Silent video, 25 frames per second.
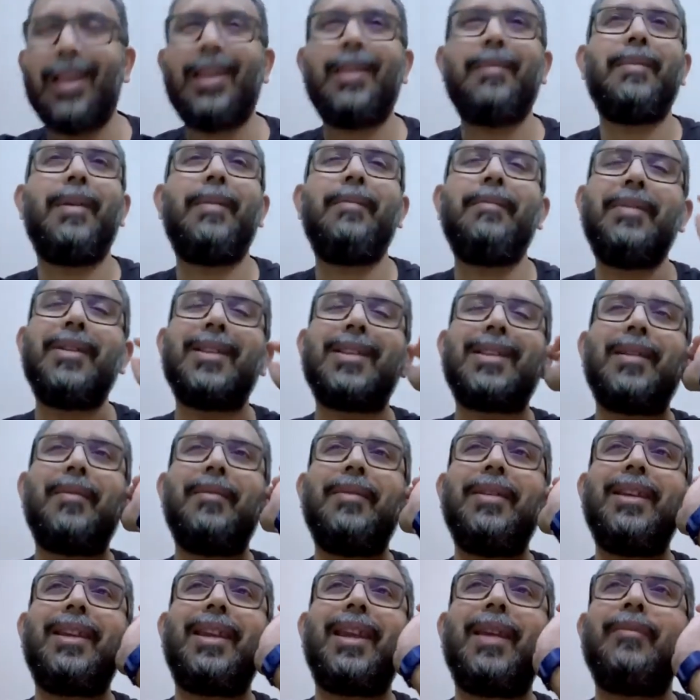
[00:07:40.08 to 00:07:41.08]
I remember
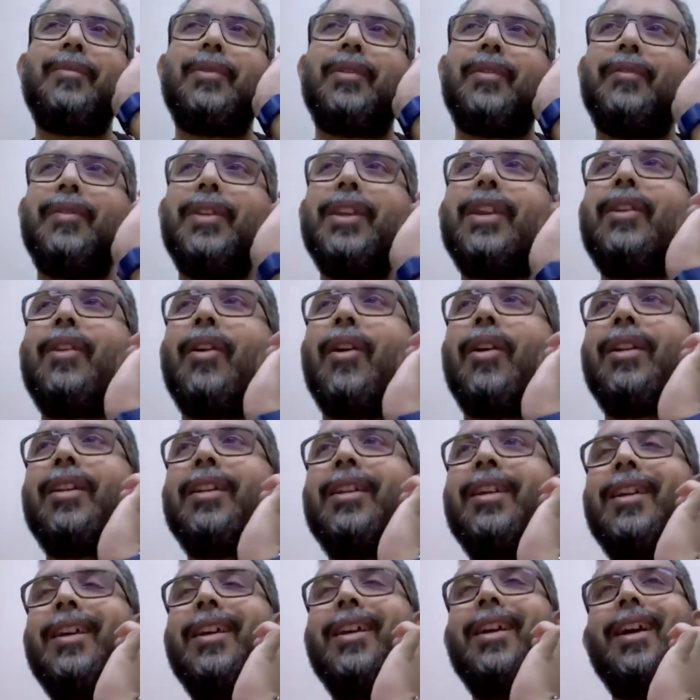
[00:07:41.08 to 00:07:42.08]
somebody came to VCon
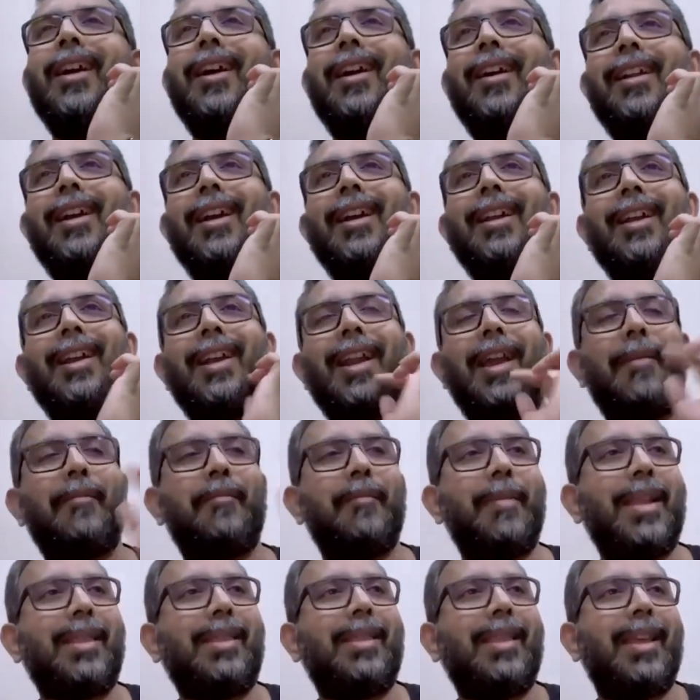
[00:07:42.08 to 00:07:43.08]
all right. And I
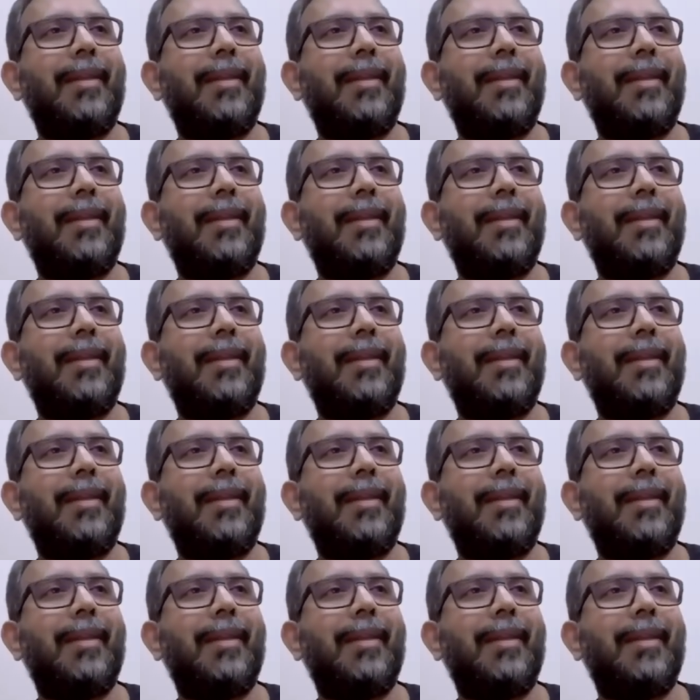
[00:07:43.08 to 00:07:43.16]
met